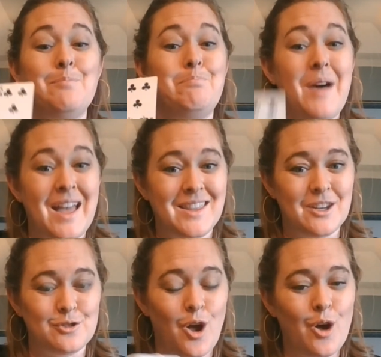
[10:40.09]
but
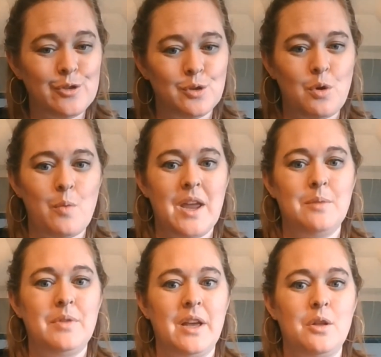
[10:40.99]
there's also a way to
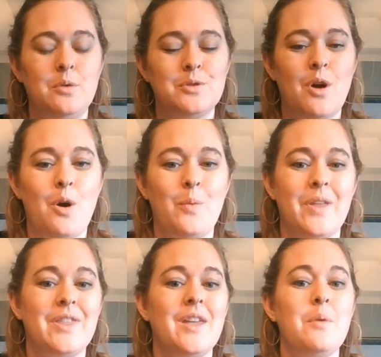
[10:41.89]
play close call with
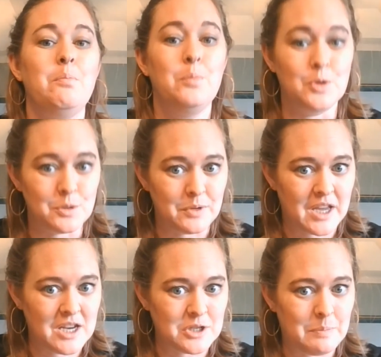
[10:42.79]

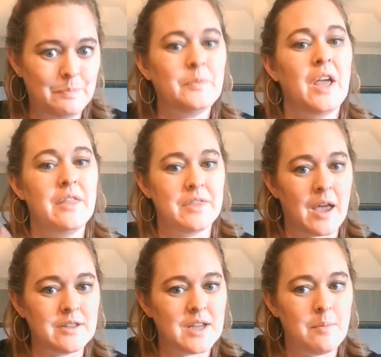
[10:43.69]
multiplication, and
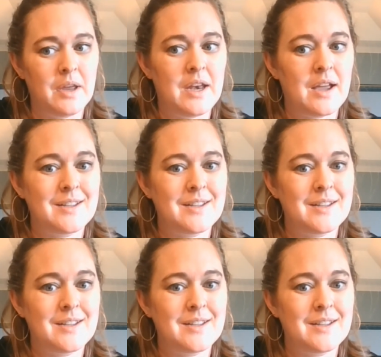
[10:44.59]
that's coming next.